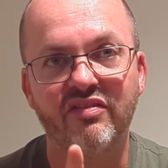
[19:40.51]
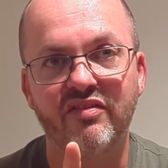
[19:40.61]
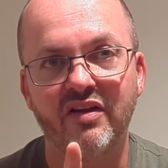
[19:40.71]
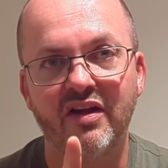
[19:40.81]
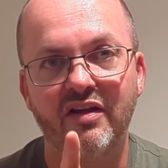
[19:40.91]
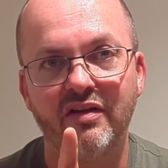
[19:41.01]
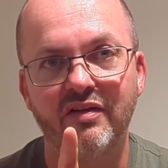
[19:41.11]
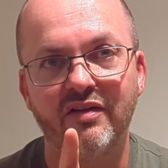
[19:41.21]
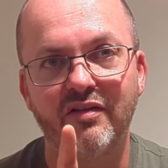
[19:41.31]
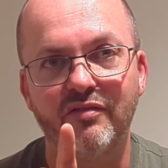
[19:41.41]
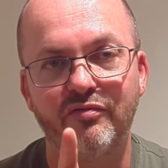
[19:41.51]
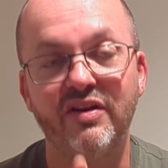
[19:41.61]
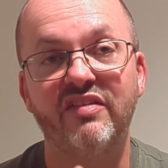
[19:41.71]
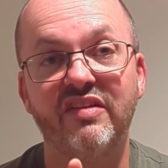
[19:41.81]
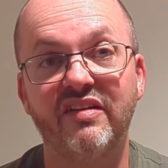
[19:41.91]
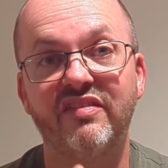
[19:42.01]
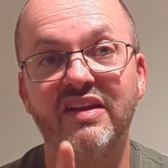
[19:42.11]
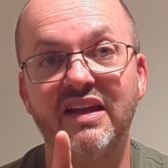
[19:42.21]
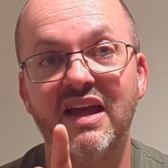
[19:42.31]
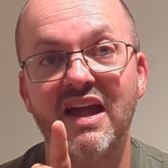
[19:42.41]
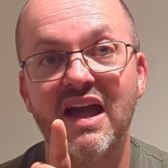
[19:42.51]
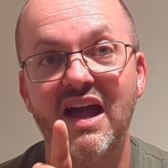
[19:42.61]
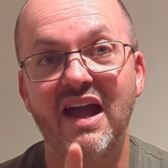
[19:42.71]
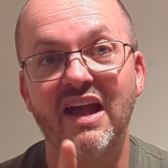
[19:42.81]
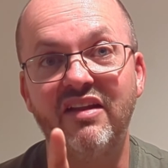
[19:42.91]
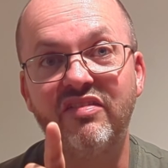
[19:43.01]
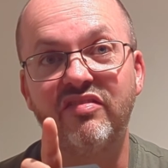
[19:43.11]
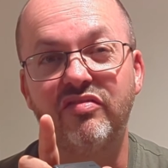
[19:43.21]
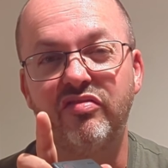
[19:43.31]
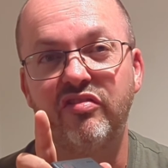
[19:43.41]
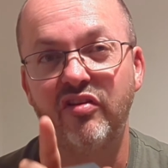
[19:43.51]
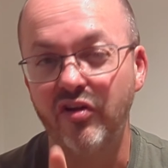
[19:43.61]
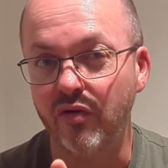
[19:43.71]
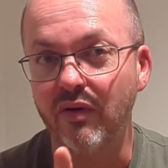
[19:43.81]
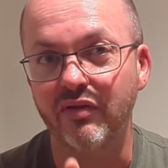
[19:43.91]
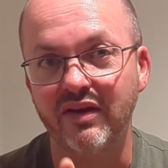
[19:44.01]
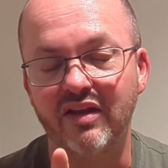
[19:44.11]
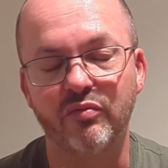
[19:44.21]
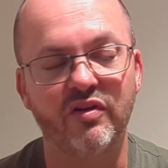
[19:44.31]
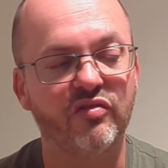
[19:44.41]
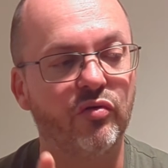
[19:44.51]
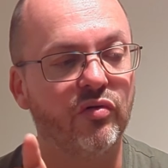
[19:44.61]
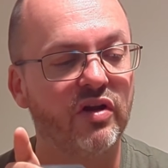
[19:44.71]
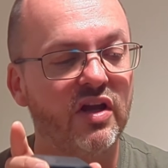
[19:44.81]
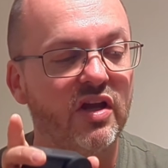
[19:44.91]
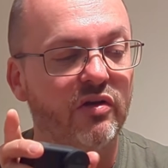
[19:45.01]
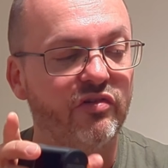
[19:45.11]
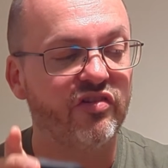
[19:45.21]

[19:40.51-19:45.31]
Insta360 Ace 2, I think that's what it's called,